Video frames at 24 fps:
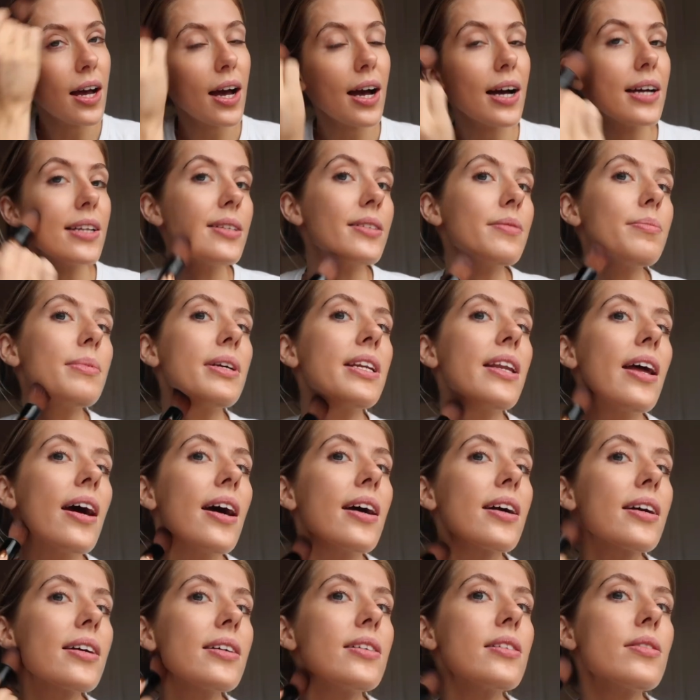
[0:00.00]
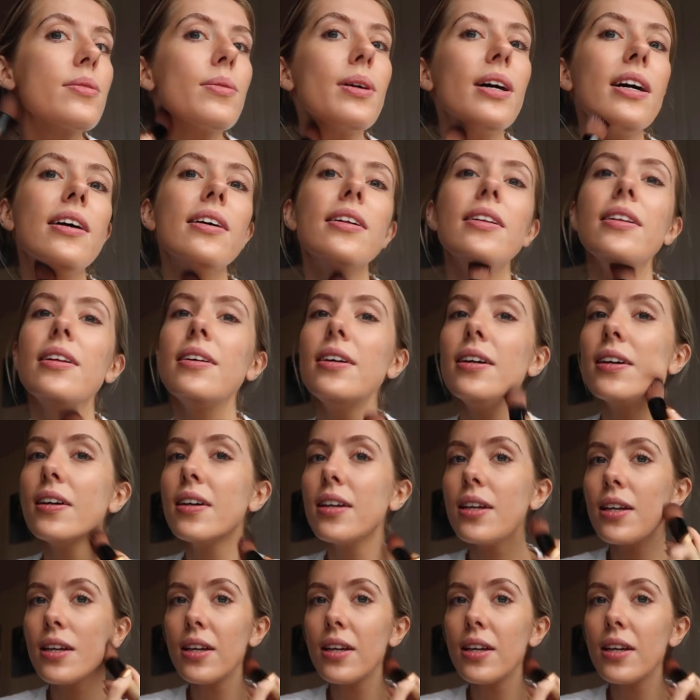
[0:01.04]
and my neck as well.